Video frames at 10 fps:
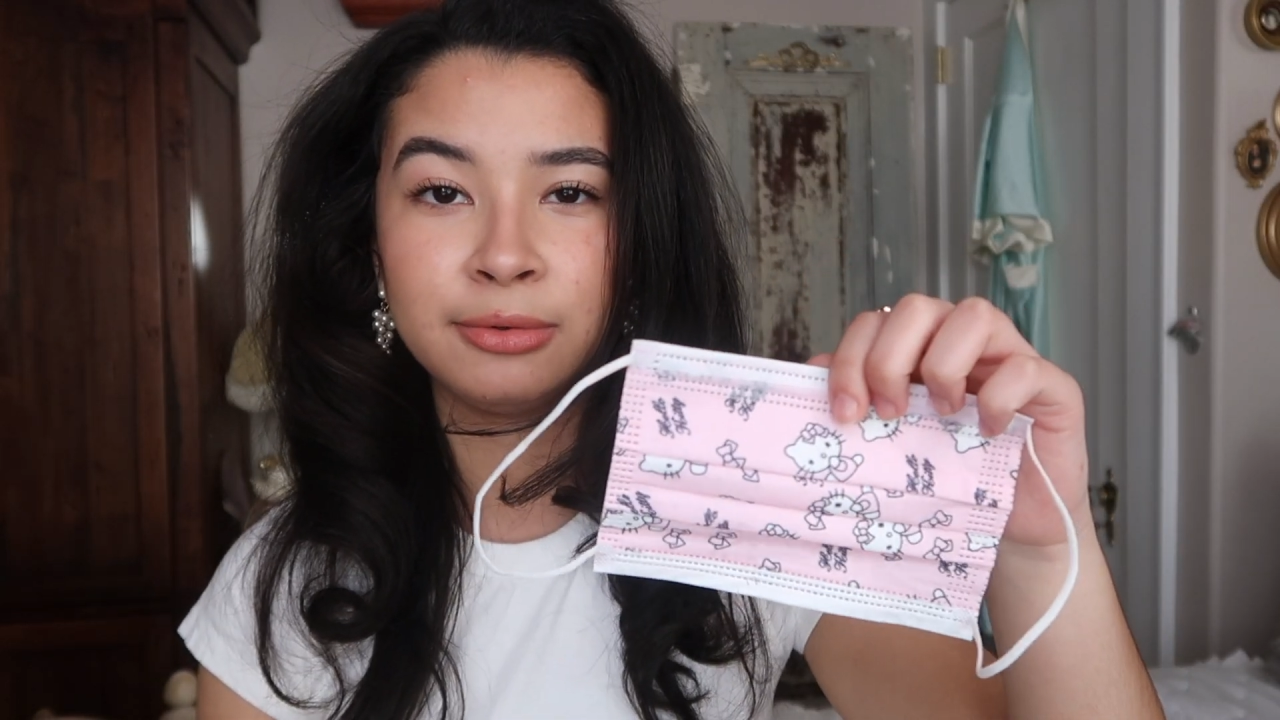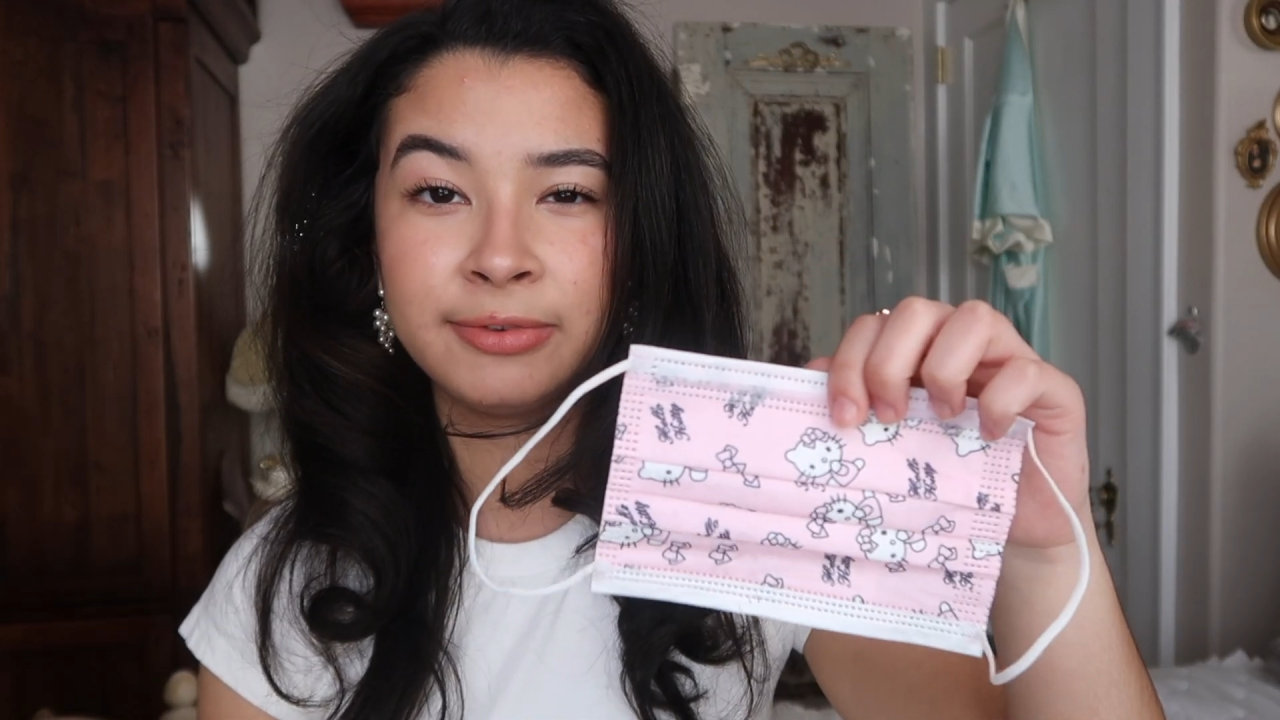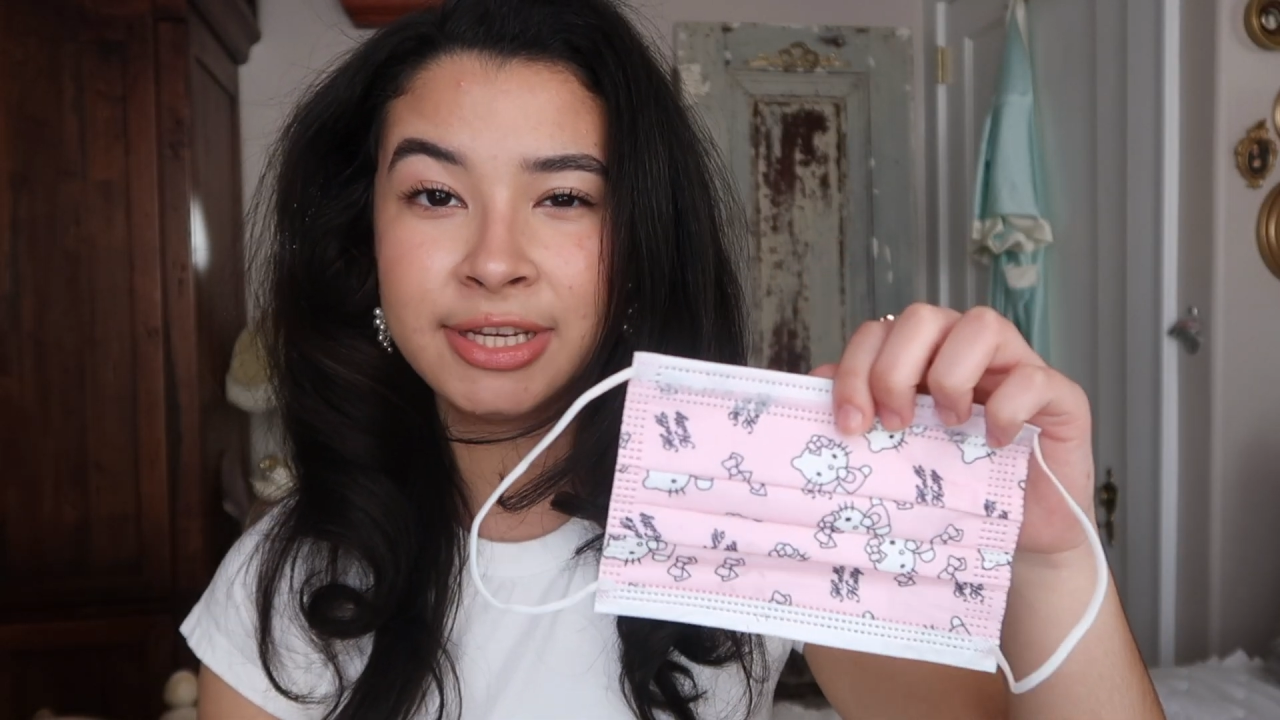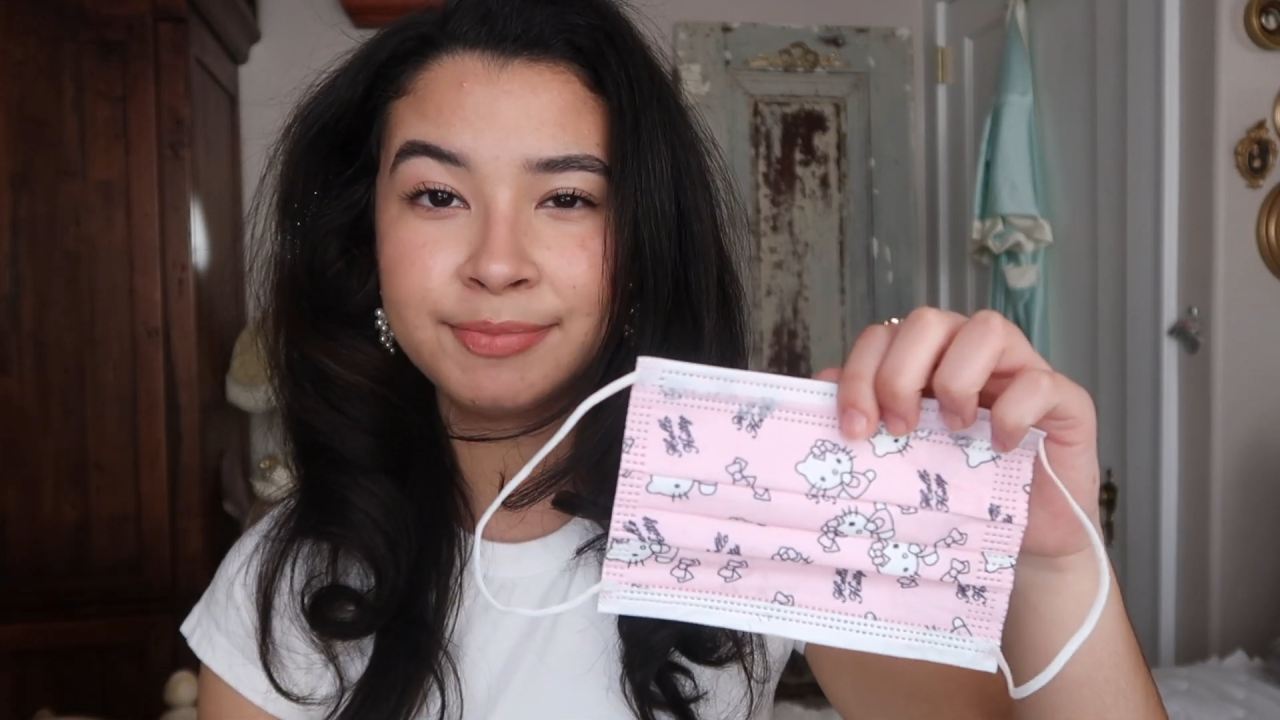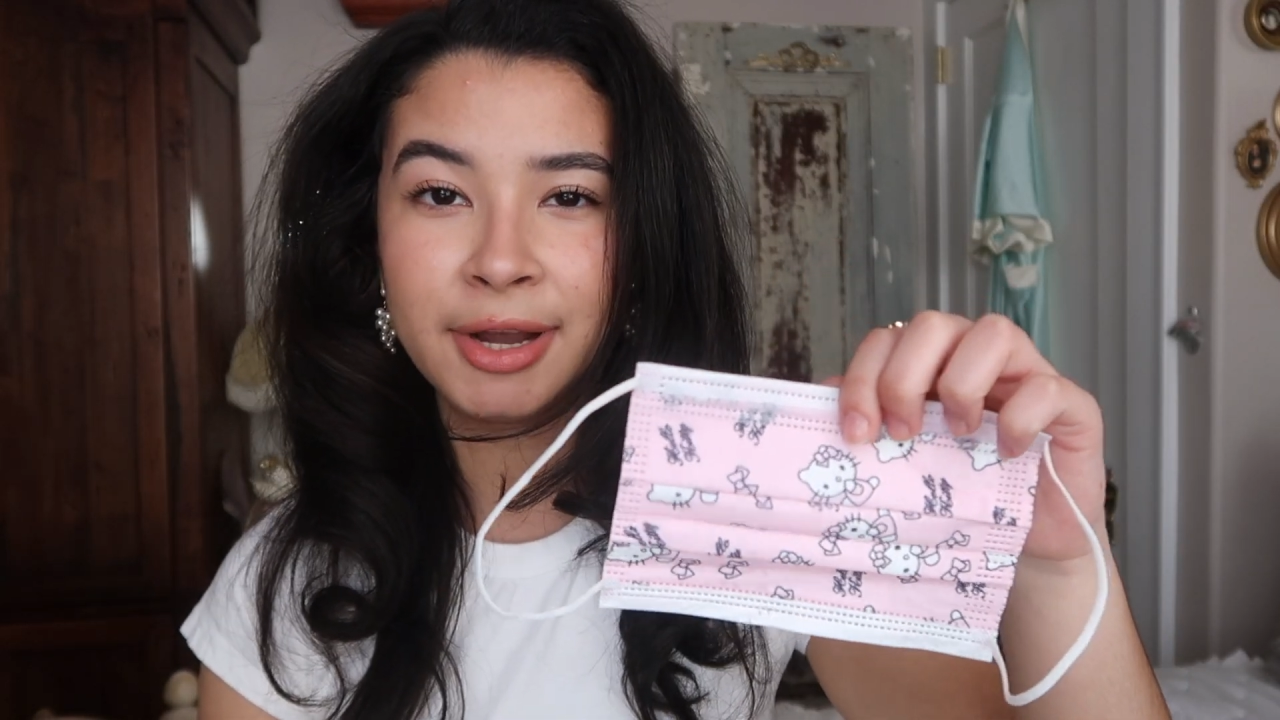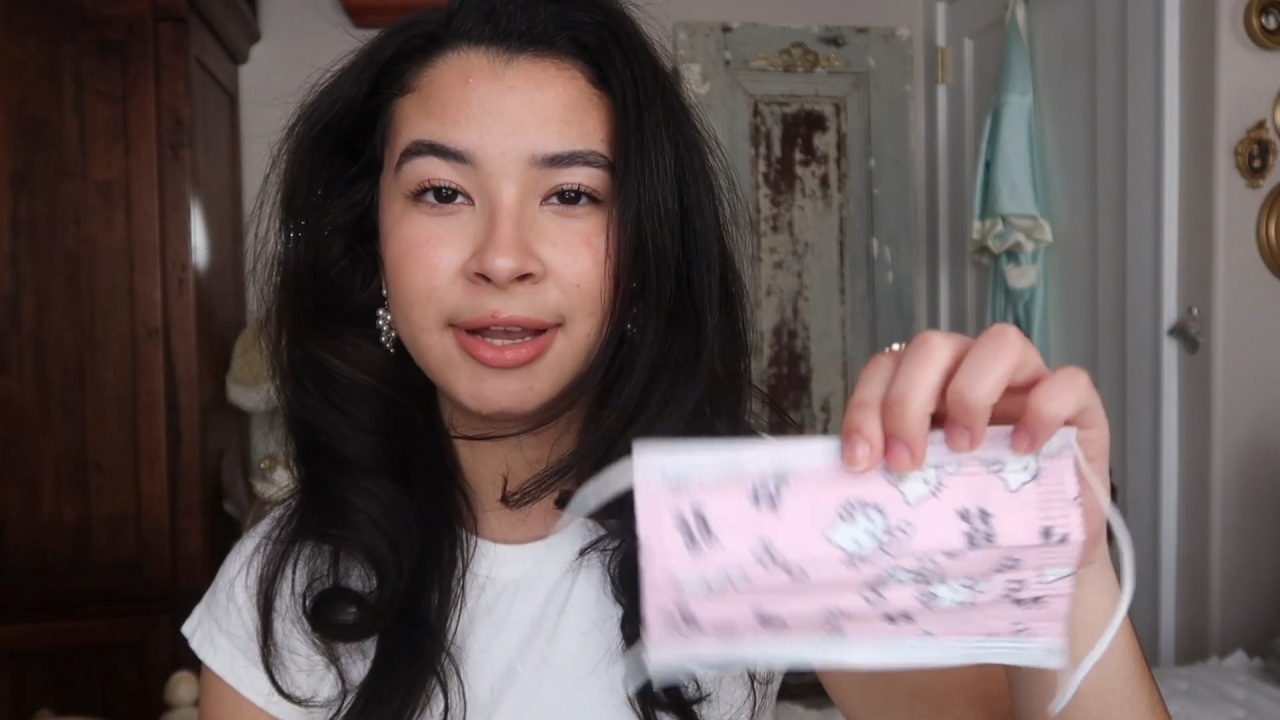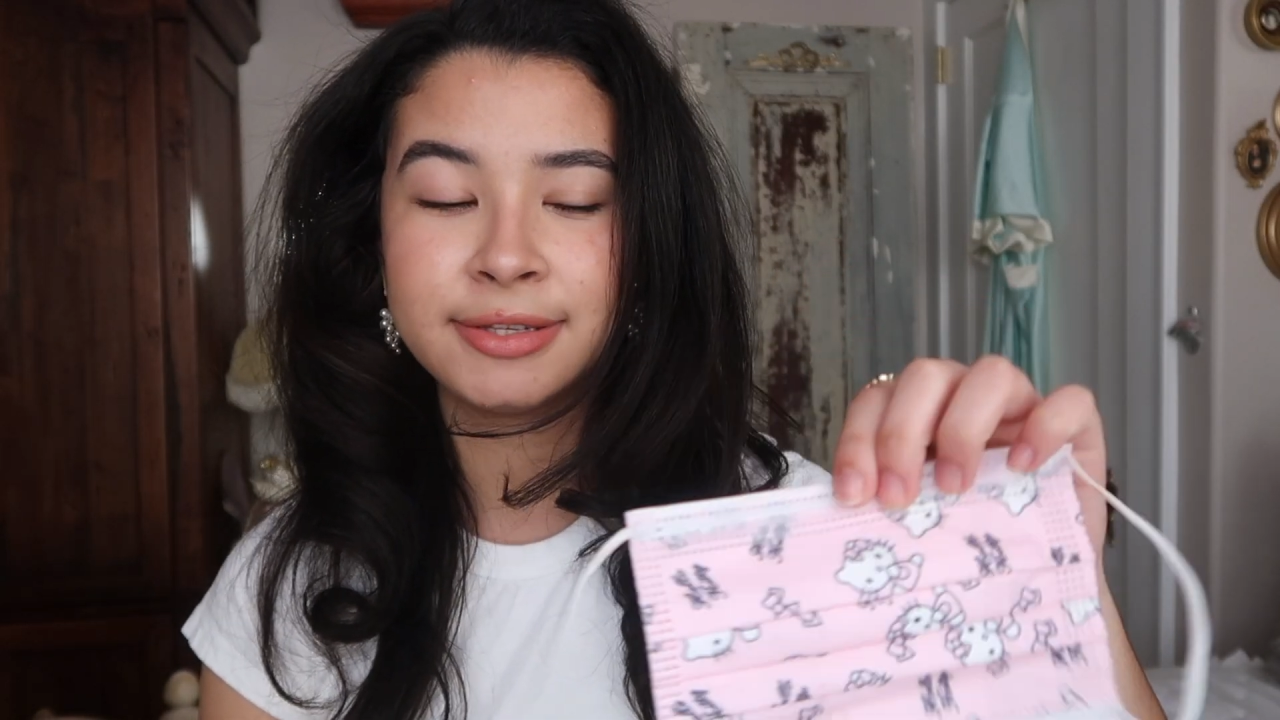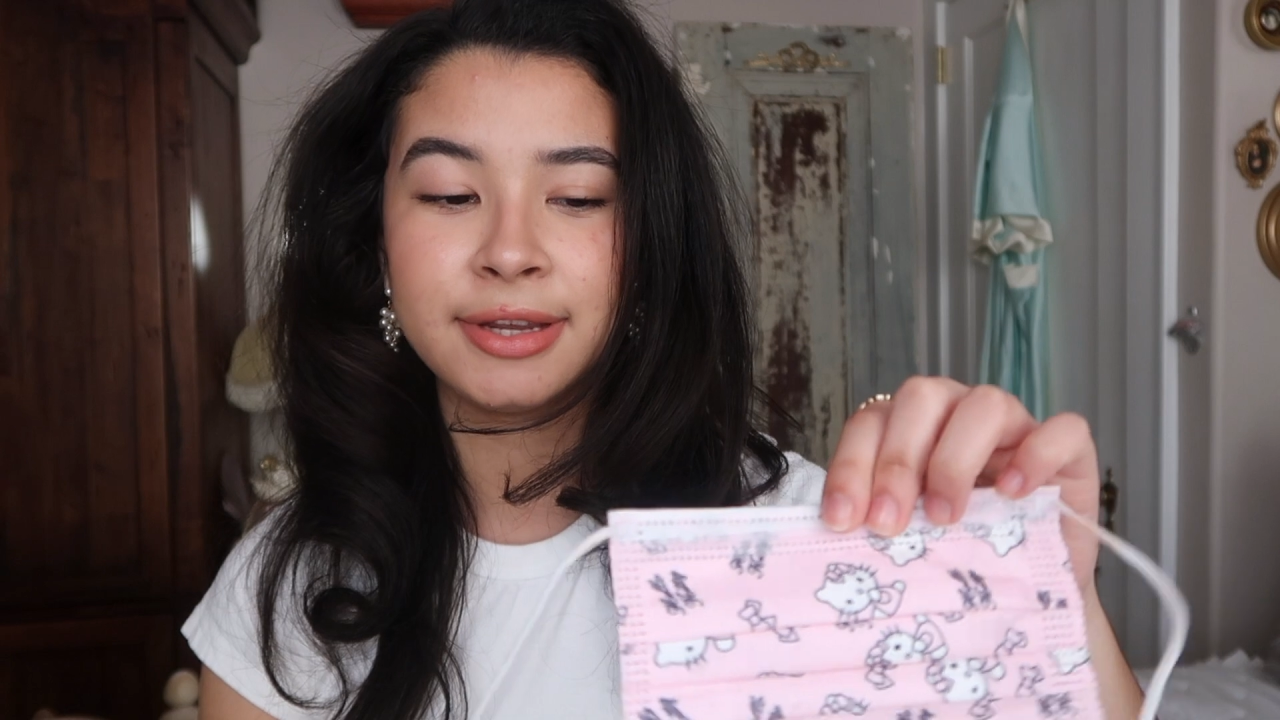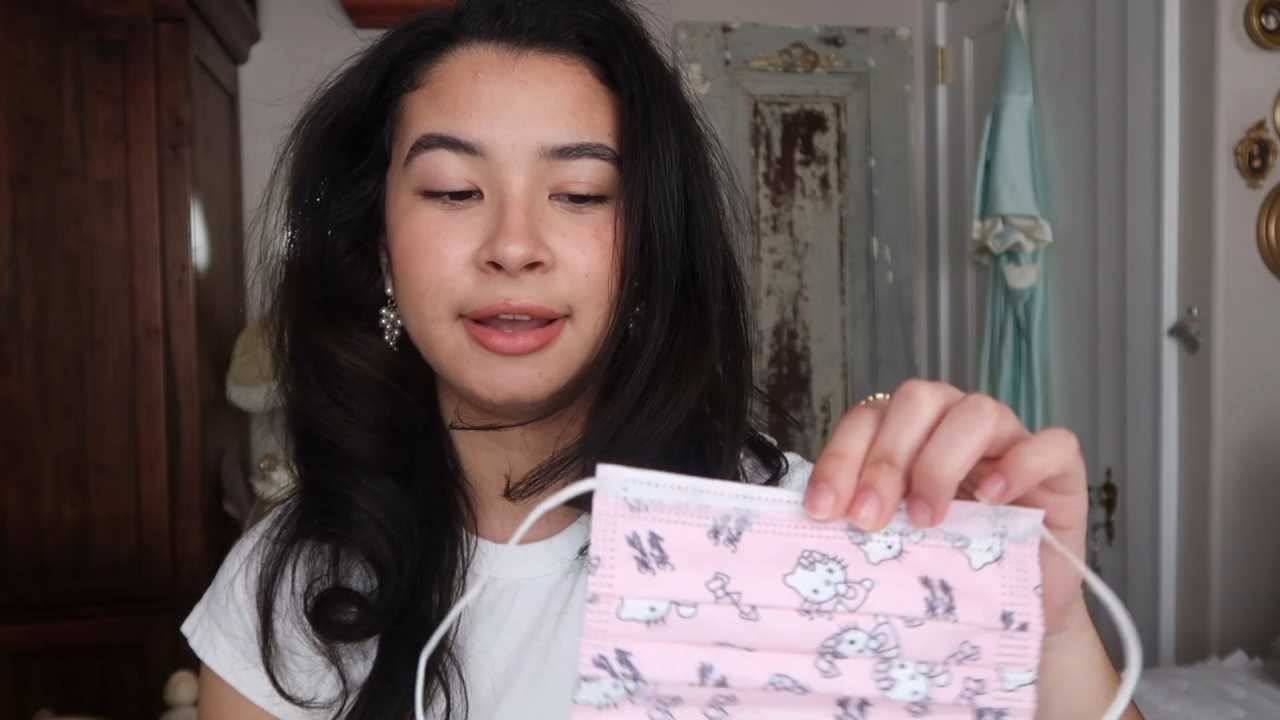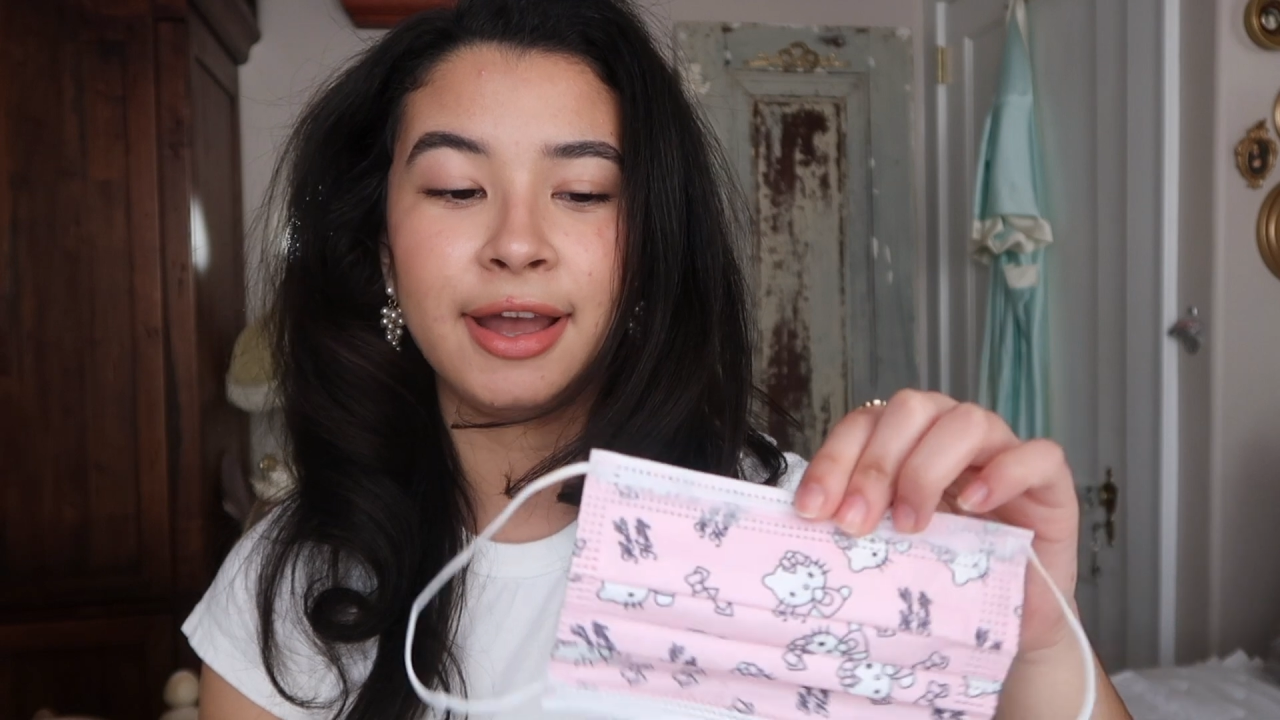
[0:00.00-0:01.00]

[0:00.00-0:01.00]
face mask